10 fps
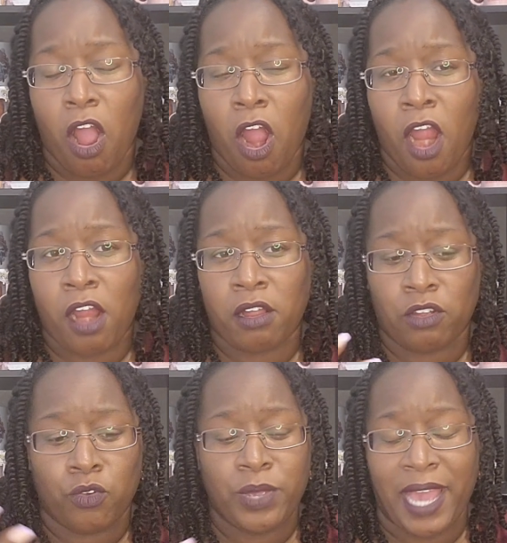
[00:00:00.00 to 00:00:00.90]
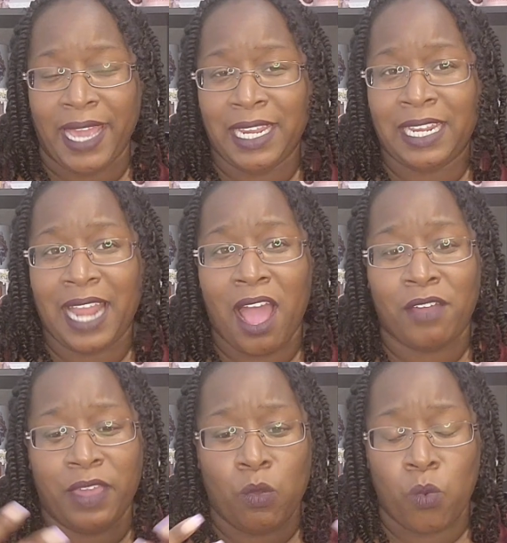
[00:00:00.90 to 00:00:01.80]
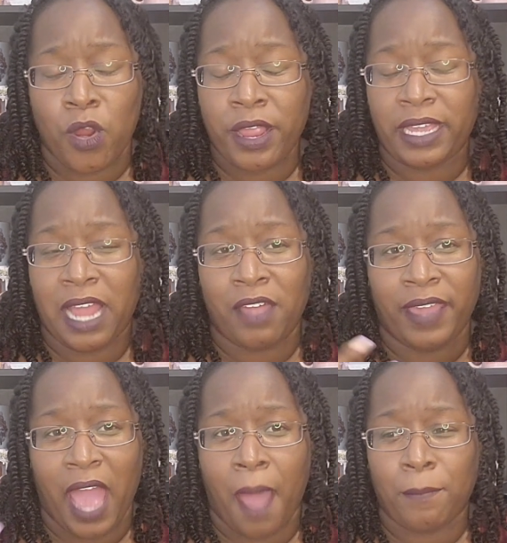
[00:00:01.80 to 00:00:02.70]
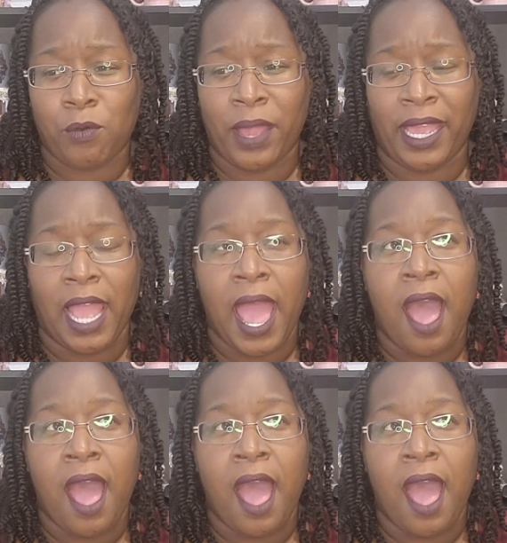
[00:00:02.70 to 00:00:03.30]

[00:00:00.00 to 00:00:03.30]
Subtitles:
are created and how they work and how they operate.